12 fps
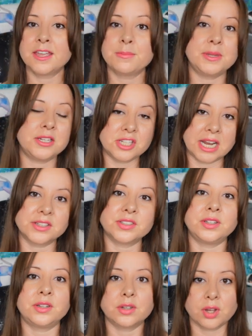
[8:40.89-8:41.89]
Be
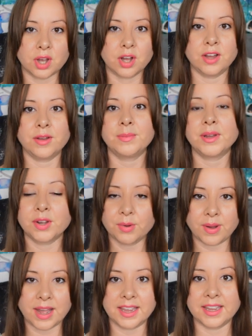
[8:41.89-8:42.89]
gentle, calm,
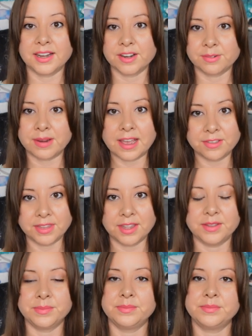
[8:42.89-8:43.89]
quiet around
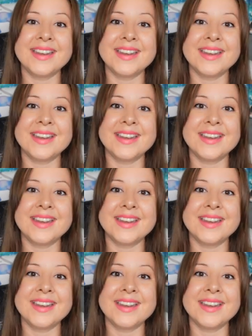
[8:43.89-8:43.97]
them.